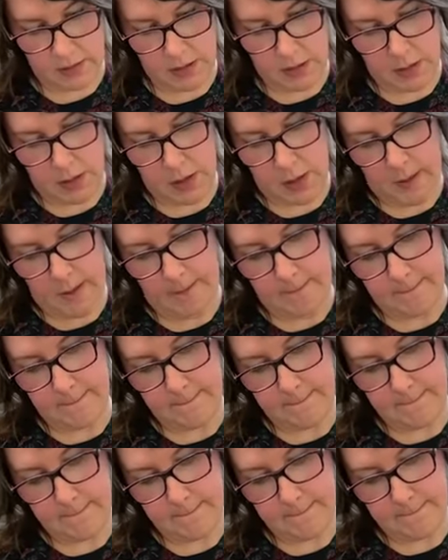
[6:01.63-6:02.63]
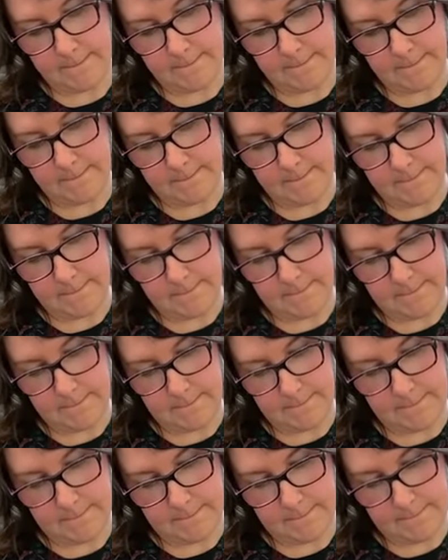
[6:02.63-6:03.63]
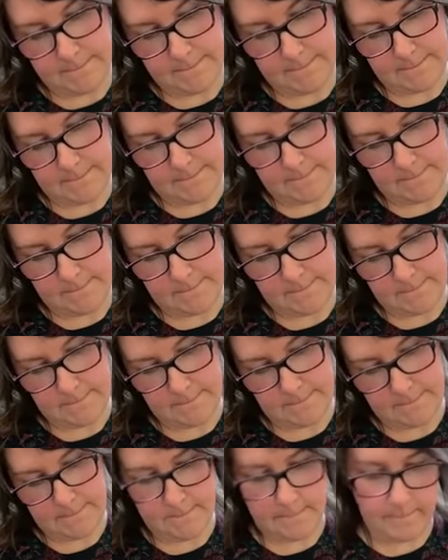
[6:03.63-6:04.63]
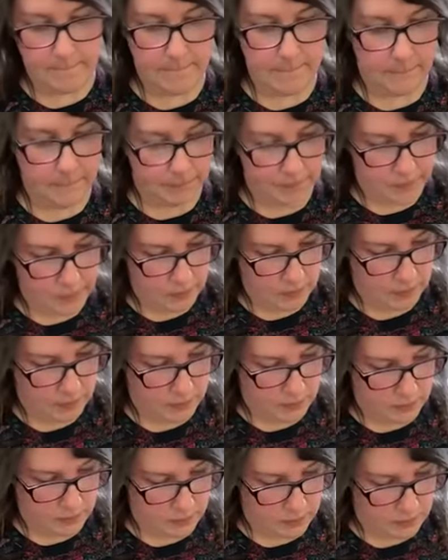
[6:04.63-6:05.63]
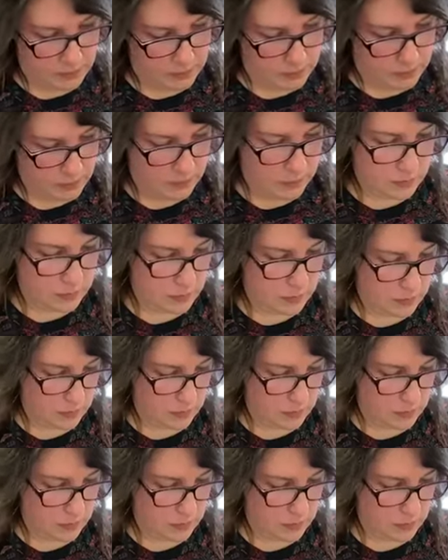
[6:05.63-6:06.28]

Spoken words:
(no one is talking)